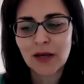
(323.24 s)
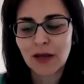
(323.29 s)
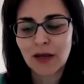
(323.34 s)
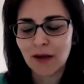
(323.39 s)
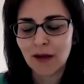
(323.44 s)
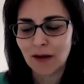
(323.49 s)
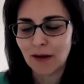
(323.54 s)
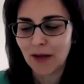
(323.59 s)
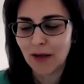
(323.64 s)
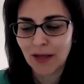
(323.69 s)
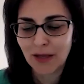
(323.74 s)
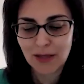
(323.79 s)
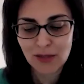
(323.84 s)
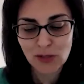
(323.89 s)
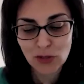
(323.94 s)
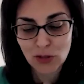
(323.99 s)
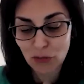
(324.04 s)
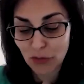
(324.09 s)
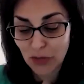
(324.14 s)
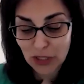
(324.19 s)
I
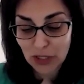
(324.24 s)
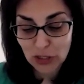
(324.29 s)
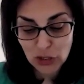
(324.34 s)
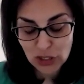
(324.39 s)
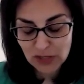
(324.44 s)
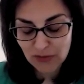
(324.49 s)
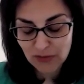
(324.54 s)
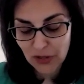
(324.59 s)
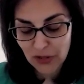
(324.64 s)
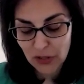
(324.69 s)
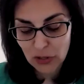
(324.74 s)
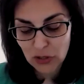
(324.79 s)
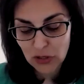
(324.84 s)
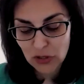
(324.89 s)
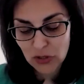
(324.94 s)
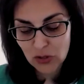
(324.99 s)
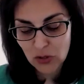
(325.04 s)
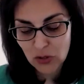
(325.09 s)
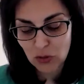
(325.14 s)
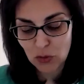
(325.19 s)
guess the religious
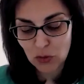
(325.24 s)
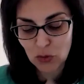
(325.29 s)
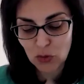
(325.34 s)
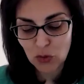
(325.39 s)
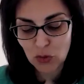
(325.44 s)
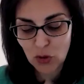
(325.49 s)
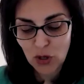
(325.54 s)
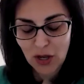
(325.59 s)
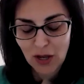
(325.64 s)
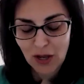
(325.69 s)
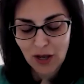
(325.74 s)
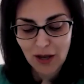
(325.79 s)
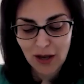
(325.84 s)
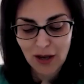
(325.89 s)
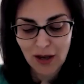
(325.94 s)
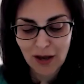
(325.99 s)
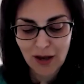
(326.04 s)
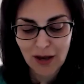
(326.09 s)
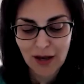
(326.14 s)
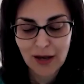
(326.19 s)
figures who
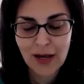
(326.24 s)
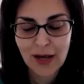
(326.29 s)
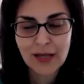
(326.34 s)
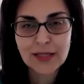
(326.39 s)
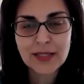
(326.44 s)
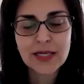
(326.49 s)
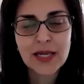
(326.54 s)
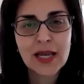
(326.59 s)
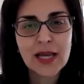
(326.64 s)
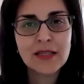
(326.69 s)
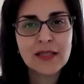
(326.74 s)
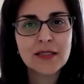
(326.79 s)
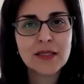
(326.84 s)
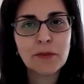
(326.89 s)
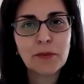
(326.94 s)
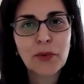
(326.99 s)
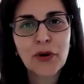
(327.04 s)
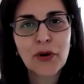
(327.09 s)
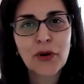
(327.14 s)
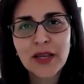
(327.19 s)
attend the
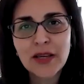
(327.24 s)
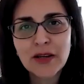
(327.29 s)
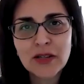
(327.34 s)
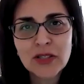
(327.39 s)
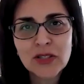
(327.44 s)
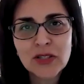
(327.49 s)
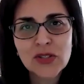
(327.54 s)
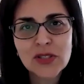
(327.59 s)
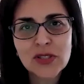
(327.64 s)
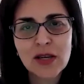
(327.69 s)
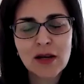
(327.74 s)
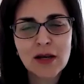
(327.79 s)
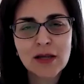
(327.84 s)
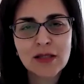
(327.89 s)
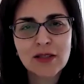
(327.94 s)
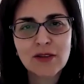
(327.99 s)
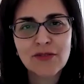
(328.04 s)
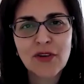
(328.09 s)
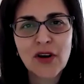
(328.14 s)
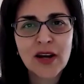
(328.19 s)
prayers,
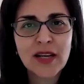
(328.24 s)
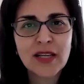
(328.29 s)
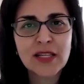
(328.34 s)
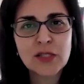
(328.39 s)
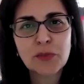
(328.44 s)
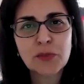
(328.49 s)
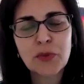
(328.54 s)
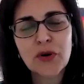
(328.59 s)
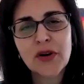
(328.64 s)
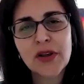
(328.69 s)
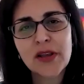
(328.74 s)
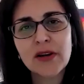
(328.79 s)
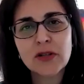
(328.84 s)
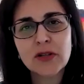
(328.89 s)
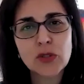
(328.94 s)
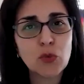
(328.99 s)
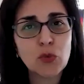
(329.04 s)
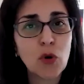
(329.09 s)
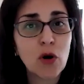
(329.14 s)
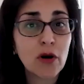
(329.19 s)
the Friday's
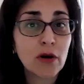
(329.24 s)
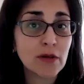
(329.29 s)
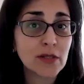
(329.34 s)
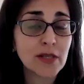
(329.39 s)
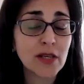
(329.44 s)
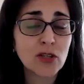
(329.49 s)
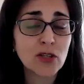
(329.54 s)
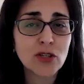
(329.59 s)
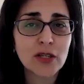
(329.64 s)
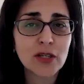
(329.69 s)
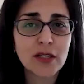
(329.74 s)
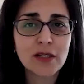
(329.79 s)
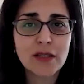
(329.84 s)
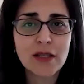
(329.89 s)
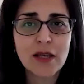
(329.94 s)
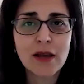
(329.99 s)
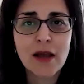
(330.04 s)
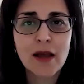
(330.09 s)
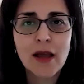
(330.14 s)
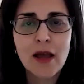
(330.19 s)
prayers, who are essentially
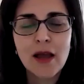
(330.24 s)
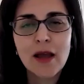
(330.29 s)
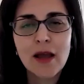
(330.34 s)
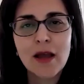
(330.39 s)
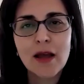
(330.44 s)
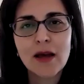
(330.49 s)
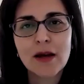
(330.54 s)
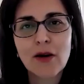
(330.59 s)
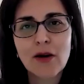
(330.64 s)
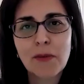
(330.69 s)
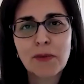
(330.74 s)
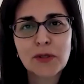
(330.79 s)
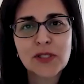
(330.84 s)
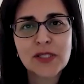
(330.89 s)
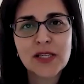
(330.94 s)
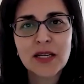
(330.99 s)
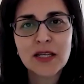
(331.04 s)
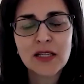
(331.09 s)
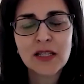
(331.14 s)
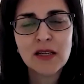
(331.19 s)
the
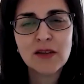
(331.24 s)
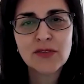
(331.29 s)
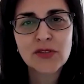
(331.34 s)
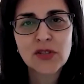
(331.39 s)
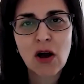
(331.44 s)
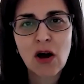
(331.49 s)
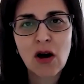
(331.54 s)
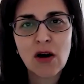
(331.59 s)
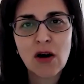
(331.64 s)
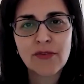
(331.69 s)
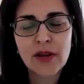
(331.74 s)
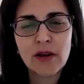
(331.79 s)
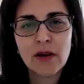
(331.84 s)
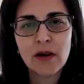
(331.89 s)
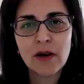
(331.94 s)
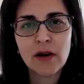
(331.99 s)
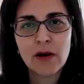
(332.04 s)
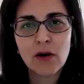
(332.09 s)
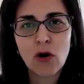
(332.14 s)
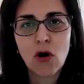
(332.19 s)
representatives of
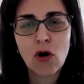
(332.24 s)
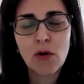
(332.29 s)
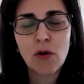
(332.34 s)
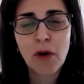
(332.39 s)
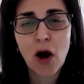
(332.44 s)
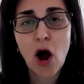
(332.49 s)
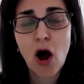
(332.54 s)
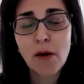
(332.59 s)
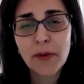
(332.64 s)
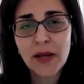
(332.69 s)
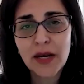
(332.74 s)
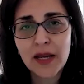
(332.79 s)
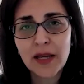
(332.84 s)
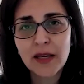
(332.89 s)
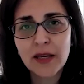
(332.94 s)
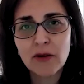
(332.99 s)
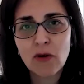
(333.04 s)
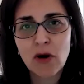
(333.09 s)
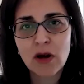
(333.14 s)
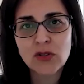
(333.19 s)

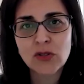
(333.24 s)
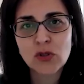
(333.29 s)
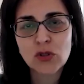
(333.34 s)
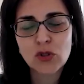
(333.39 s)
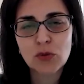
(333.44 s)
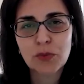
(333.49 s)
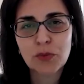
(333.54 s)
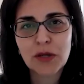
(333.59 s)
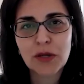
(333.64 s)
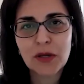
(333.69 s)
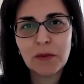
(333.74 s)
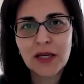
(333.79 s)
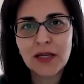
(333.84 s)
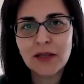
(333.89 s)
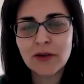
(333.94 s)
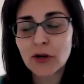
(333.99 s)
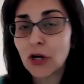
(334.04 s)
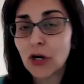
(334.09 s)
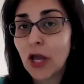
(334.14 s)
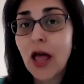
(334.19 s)
Khamenei, Iran's supreme
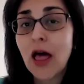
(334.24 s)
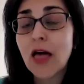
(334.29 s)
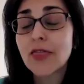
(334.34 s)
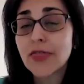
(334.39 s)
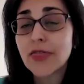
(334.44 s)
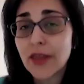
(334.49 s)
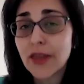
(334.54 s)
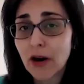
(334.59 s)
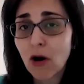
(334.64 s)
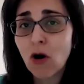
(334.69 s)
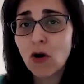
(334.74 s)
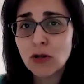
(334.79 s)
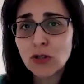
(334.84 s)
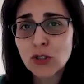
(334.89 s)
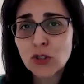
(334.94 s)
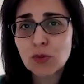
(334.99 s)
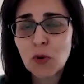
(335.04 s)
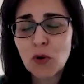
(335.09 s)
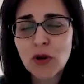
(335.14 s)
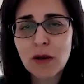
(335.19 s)
leader, they all
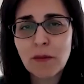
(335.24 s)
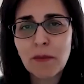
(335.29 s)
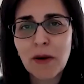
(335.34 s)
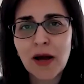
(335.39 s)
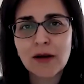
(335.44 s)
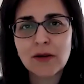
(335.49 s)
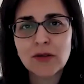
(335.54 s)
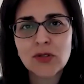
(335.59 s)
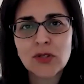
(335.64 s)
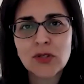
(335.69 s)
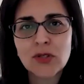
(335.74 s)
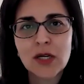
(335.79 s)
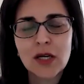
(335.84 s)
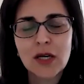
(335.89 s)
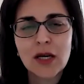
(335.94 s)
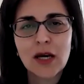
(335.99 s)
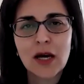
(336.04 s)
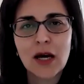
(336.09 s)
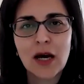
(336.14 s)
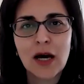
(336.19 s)
spoke about
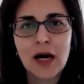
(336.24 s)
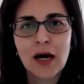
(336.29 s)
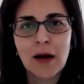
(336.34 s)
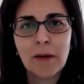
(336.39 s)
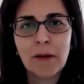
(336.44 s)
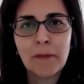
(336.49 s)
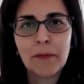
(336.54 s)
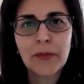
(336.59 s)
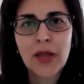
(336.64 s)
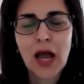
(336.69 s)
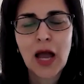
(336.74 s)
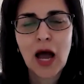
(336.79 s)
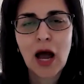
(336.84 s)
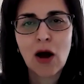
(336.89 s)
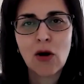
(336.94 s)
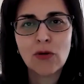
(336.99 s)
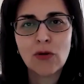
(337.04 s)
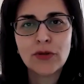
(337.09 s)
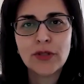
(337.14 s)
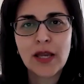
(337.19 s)

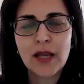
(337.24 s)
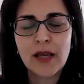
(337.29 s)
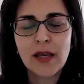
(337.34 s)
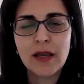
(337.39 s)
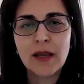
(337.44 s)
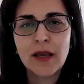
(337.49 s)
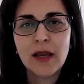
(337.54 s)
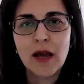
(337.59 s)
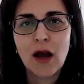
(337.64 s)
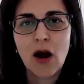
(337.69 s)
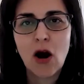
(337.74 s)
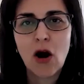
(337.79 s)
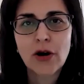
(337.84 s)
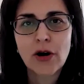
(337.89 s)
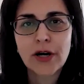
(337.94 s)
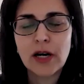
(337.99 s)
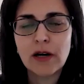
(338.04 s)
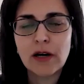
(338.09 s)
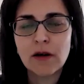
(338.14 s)
how they are,